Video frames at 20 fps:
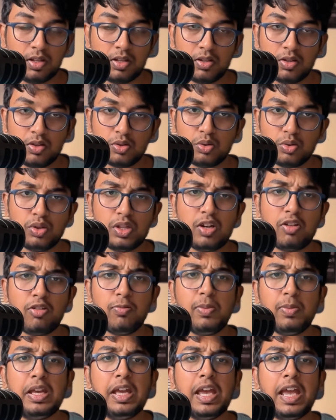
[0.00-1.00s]
So there will
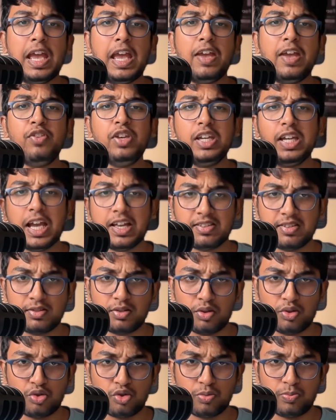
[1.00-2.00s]
be heavy gases
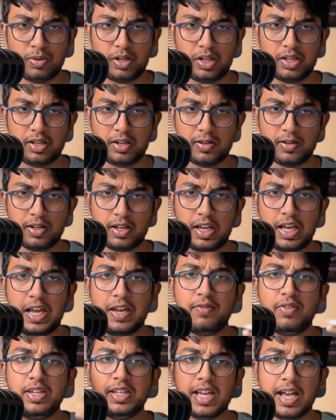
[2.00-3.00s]
on Jupiter.
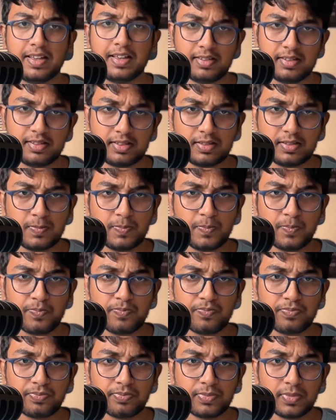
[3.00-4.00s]
Heavy gases.
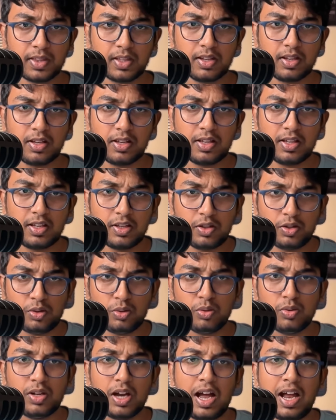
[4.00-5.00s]

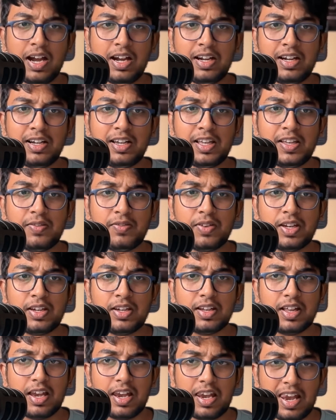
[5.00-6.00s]
You can't even
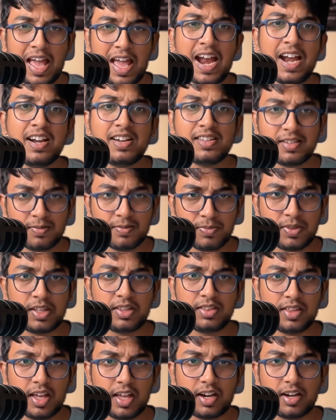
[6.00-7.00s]
land something
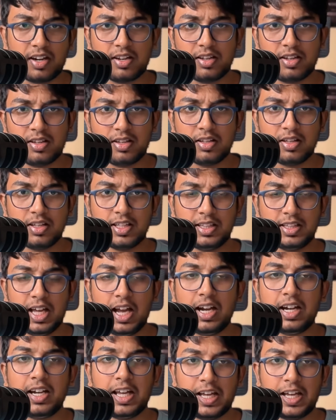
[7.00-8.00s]
there.
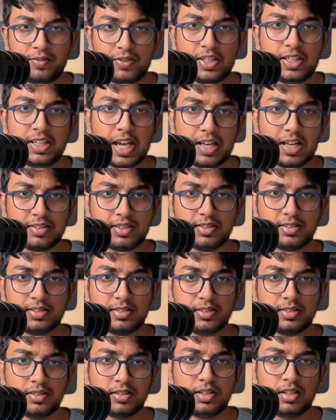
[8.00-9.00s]
That heavy gases.
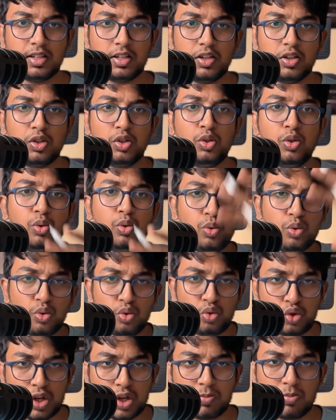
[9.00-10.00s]

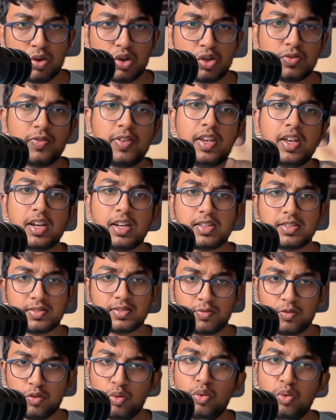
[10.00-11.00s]
Huge atmosphere is
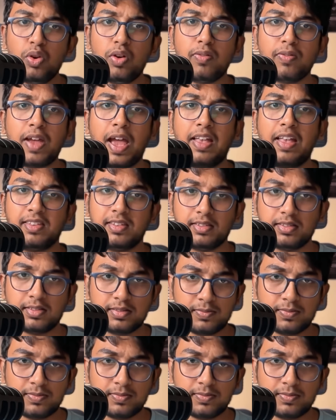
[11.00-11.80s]
full of gases.